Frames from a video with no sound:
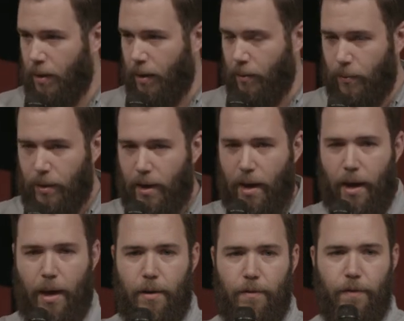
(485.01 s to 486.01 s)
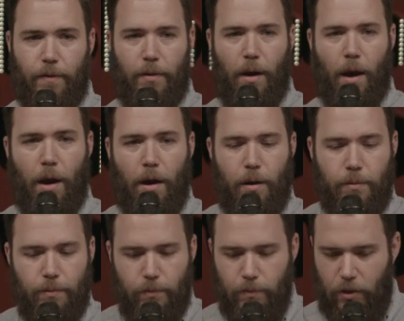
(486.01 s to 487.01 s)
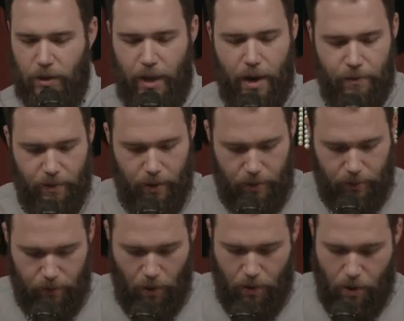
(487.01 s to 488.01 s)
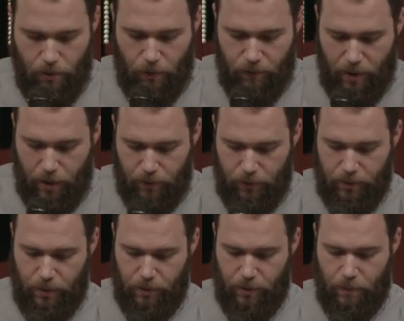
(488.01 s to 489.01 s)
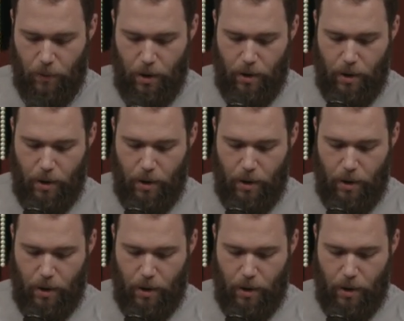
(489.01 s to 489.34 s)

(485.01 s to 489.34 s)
Like we have, um, there's a lot of things on our own value system.